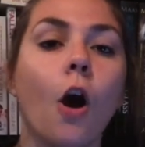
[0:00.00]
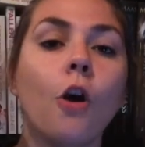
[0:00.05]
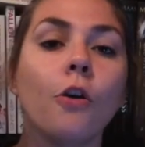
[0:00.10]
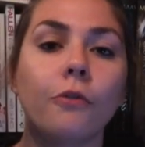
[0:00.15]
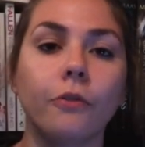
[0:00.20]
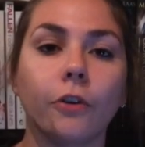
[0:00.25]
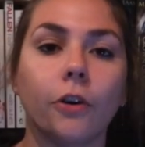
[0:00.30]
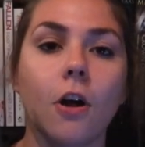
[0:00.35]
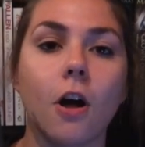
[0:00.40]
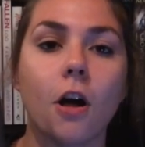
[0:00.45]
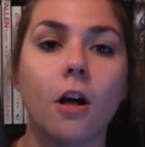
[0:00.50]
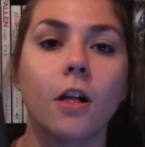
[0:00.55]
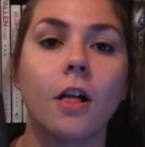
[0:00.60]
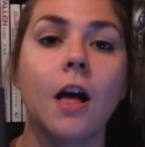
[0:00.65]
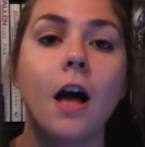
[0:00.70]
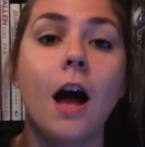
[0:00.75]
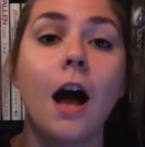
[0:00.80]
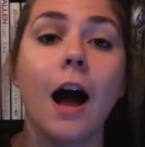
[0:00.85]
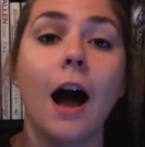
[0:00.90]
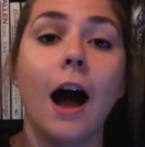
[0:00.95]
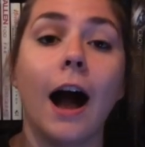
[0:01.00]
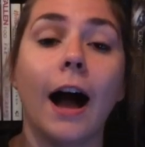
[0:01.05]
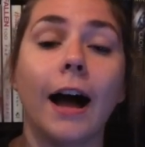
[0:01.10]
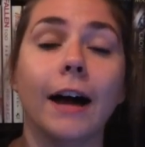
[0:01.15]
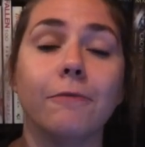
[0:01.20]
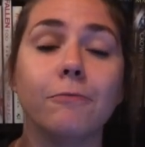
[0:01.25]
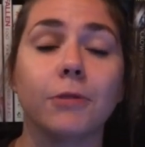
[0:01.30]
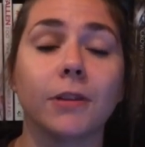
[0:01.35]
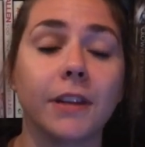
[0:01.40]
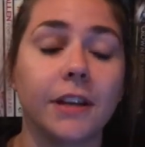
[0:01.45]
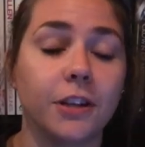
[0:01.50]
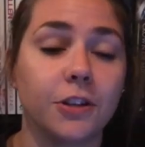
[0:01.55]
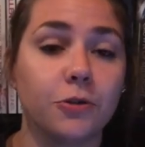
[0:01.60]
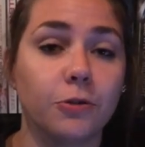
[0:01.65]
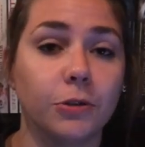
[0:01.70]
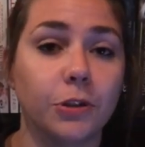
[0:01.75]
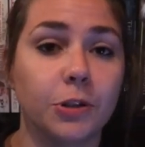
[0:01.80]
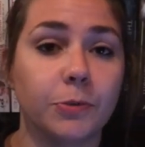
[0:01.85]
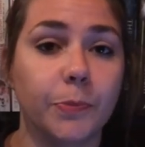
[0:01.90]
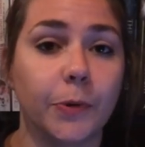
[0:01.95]
overall, I really
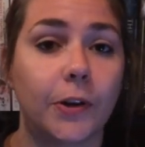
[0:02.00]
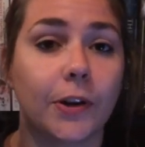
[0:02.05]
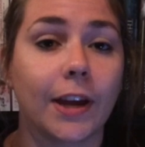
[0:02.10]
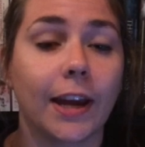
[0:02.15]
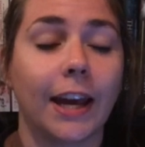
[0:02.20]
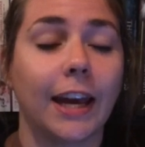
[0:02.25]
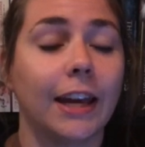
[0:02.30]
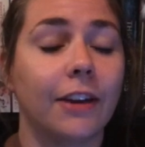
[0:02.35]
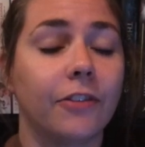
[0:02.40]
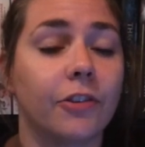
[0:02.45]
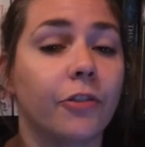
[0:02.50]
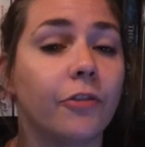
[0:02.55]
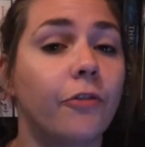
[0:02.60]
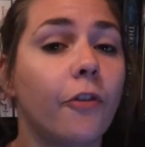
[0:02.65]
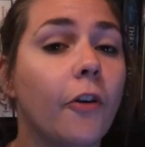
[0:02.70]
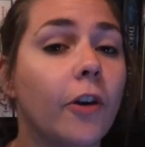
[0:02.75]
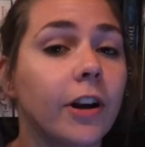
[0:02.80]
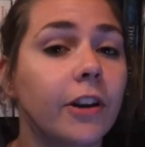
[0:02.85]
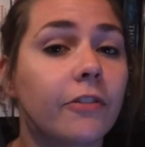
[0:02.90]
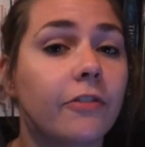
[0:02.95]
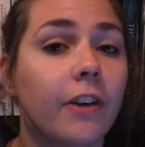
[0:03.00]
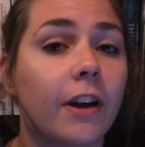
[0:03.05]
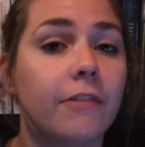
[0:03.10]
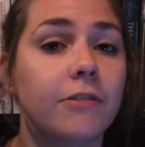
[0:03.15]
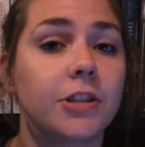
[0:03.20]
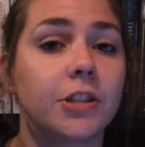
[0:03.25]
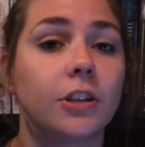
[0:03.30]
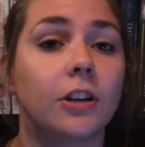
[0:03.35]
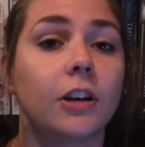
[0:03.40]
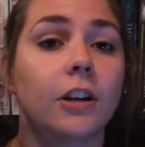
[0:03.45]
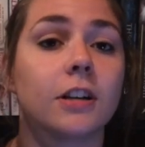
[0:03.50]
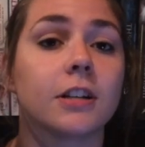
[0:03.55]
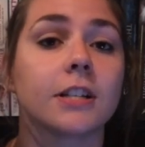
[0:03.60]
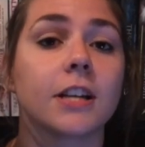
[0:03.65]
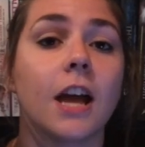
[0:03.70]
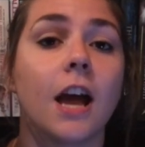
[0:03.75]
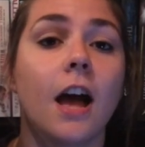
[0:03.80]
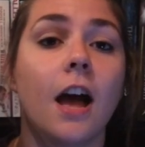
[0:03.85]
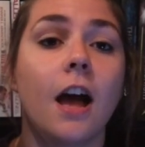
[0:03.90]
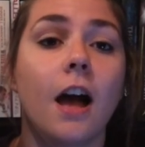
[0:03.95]
enjoyed this book. I gave it 4 out of 5 stars.
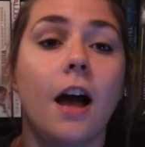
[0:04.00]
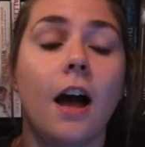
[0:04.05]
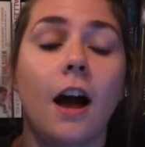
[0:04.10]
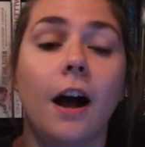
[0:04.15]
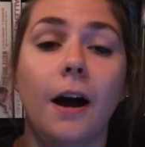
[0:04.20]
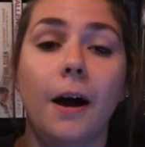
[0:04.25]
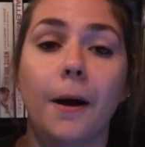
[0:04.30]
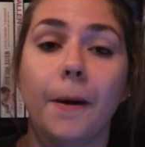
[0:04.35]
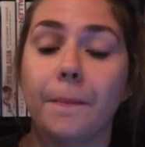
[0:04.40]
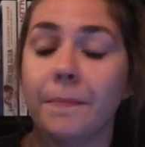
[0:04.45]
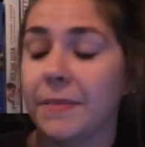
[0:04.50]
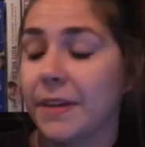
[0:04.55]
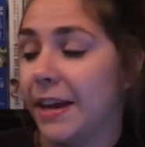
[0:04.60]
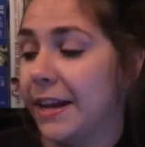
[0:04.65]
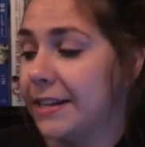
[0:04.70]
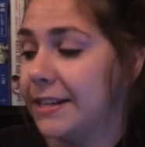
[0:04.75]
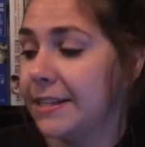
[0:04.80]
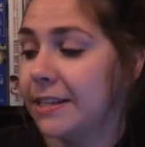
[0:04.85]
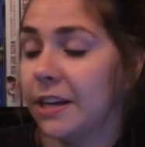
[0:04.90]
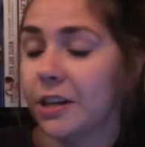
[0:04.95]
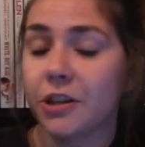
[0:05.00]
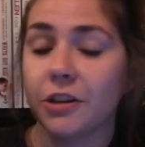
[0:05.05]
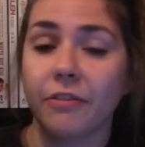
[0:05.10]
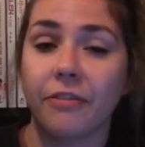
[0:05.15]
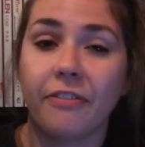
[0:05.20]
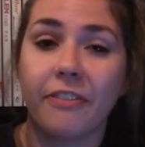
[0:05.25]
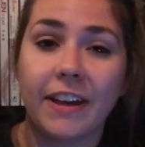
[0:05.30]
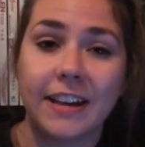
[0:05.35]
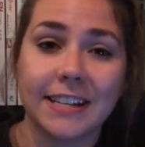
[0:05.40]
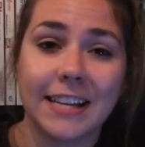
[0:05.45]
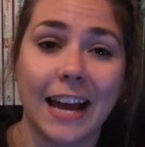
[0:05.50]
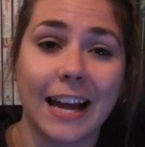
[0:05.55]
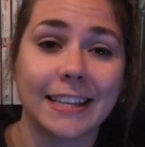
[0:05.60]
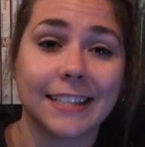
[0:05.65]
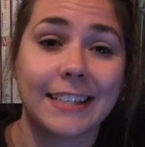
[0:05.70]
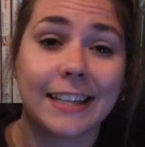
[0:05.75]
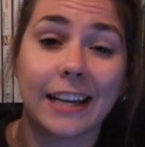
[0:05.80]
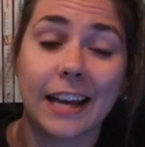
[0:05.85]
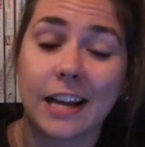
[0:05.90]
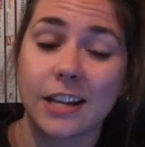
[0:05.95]
Um, it's such a
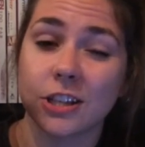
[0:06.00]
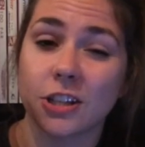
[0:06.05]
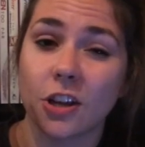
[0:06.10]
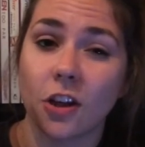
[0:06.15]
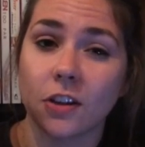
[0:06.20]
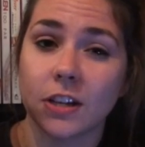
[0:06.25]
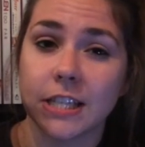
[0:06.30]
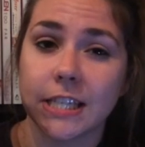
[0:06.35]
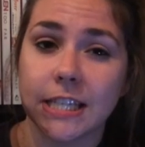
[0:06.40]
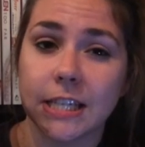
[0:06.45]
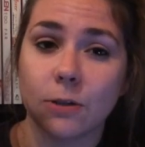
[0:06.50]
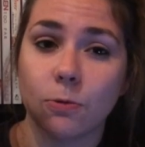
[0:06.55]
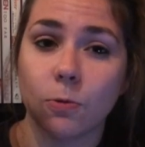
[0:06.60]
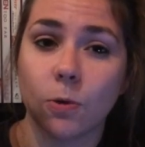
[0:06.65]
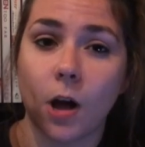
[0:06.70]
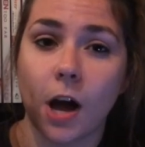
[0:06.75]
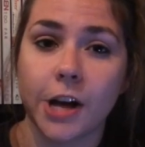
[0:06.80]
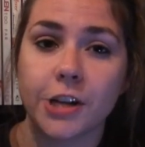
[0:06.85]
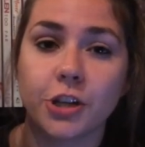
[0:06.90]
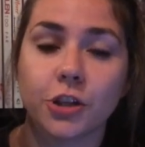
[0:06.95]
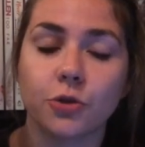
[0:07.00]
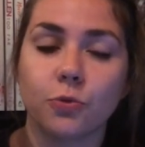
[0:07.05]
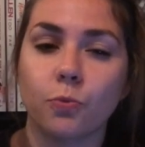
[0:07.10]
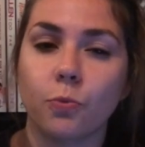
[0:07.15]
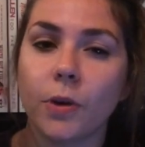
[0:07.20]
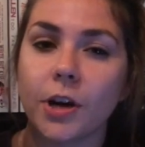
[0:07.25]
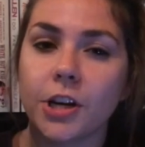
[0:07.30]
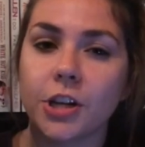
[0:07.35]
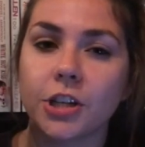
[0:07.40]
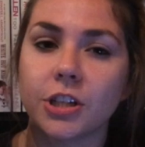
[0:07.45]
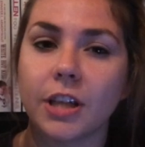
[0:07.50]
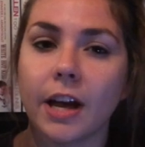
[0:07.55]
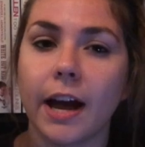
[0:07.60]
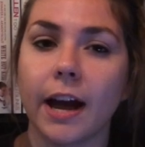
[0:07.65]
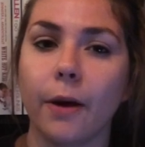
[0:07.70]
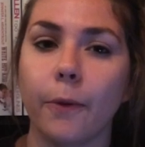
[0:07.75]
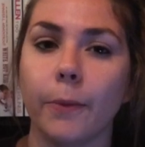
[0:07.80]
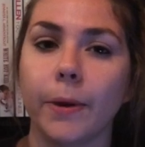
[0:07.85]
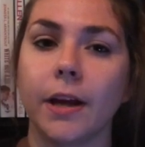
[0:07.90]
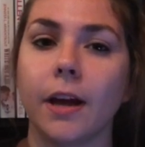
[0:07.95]
fantastic and solid sequel. I just wish
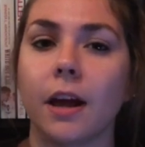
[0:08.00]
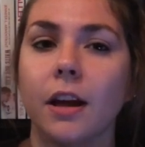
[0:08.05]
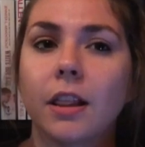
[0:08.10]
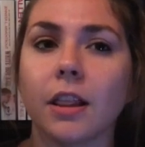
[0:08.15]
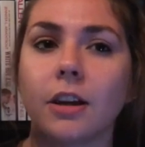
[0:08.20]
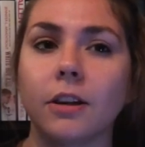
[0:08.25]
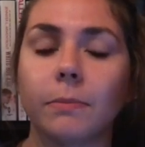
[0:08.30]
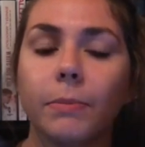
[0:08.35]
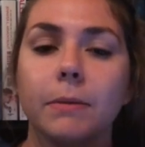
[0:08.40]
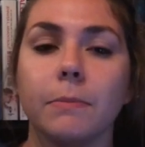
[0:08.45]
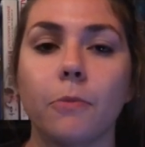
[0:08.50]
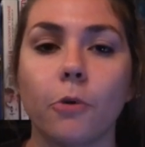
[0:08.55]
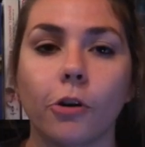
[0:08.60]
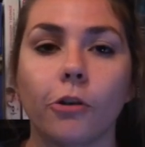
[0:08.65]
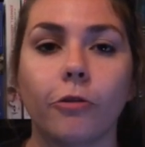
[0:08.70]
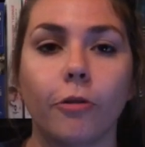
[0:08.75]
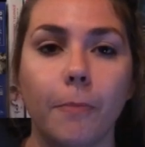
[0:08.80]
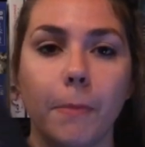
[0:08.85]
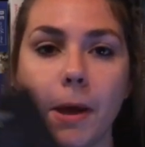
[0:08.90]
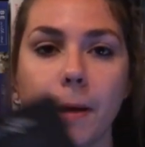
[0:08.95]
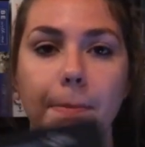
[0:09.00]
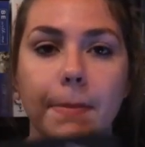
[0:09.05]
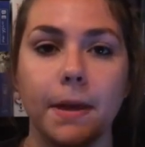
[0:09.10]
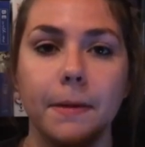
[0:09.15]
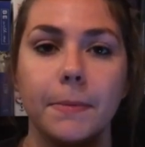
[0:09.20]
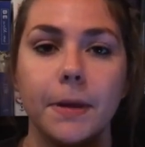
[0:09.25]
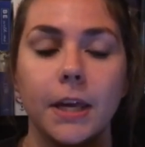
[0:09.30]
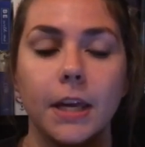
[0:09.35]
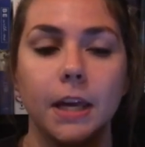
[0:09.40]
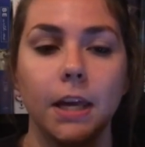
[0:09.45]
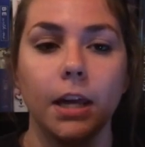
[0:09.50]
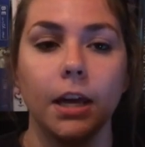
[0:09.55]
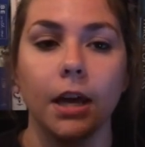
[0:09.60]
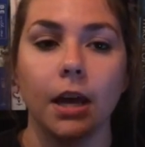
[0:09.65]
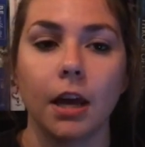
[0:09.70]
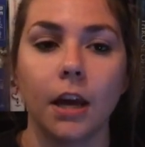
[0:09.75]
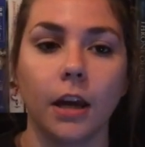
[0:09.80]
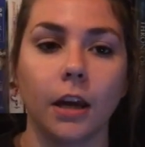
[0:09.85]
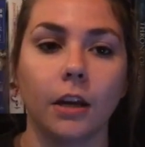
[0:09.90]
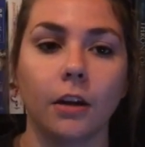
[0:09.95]
that we got a little bit more from it, maybe,
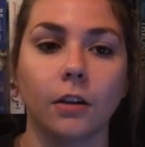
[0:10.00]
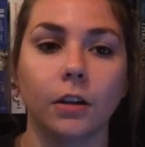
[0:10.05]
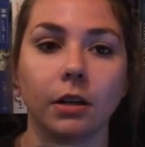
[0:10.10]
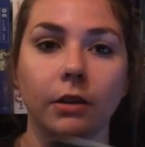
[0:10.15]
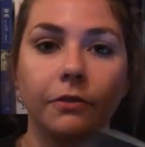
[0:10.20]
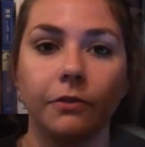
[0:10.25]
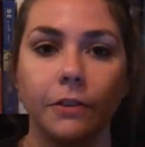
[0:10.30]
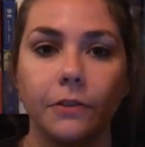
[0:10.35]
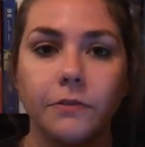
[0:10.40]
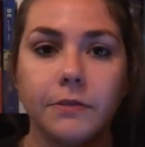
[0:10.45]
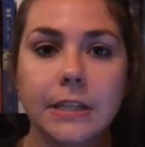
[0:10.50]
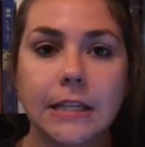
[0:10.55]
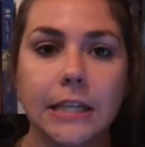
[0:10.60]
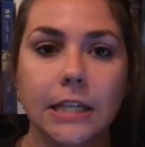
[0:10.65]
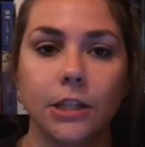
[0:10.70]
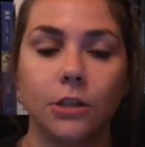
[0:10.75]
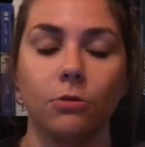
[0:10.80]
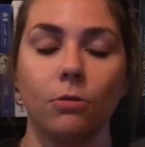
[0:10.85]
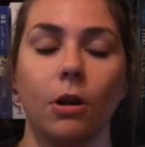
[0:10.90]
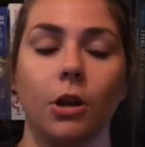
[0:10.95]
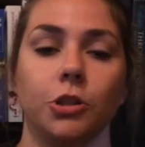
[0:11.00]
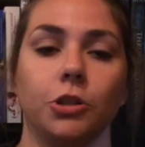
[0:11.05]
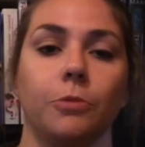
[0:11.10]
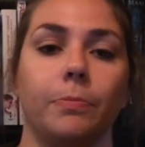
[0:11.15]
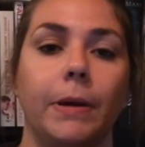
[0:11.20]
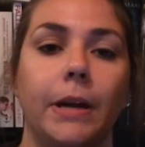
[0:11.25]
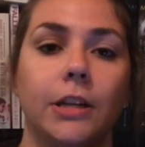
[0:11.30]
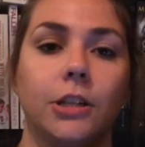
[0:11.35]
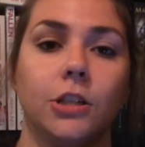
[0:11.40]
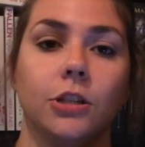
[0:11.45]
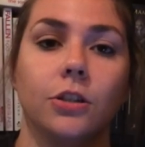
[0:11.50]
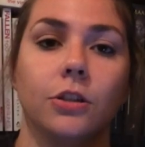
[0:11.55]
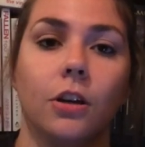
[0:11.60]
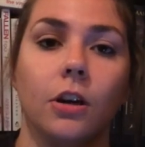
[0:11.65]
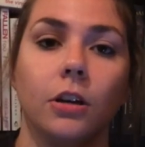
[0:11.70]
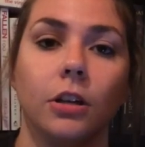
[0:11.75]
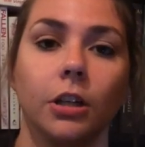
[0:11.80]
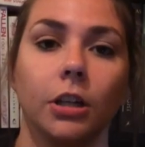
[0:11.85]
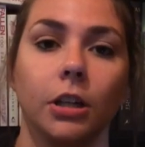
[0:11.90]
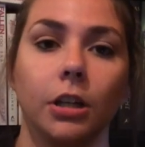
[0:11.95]
you know, like 50 to 100 pages
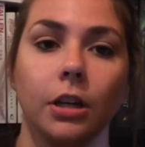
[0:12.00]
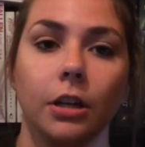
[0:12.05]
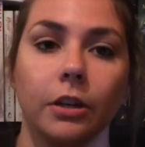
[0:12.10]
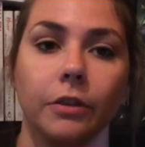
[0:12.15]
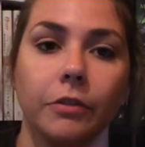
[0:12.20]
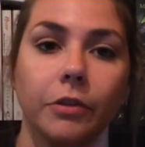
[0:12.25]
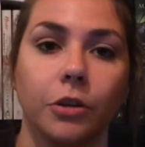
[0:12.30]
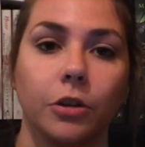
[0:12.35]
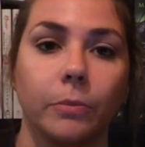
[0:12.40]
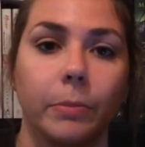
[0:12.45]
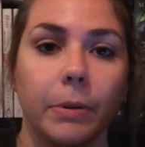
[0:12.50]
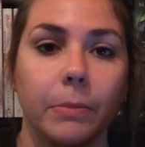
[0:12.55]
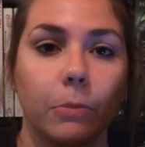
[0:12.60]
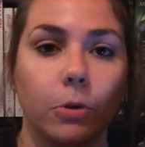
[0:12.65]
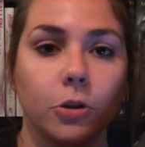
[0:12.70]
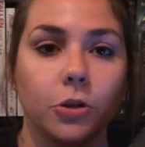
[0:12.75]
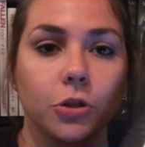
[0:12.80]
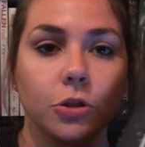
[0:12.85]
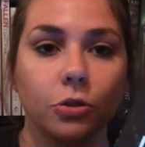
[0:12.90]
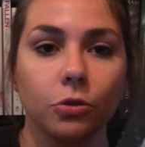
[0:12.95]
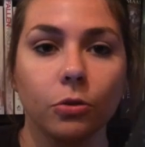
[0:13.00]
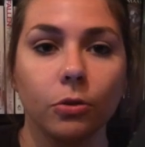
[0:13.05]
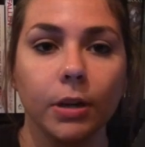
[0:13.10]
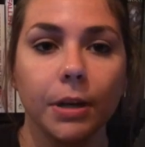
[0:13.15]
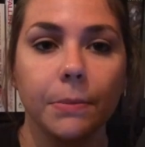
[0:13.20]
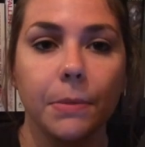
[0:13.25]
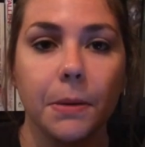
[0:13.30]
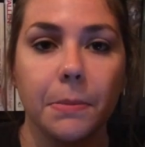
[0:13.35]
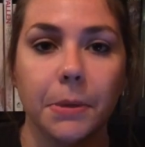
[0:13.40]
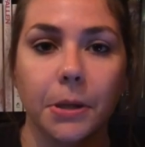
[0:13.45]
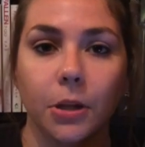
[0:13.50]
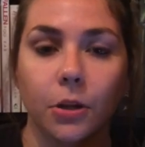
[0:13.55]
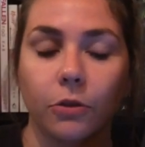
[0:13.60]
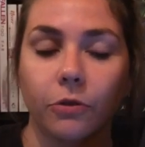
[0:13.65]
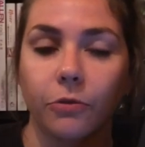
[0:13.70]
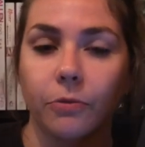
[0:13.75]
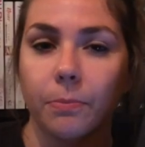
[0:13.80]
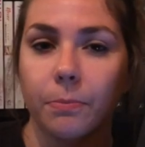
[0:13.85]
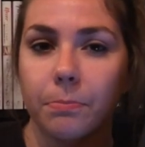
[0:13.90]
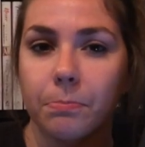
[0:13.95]
longer of a little bit more story, maybe a little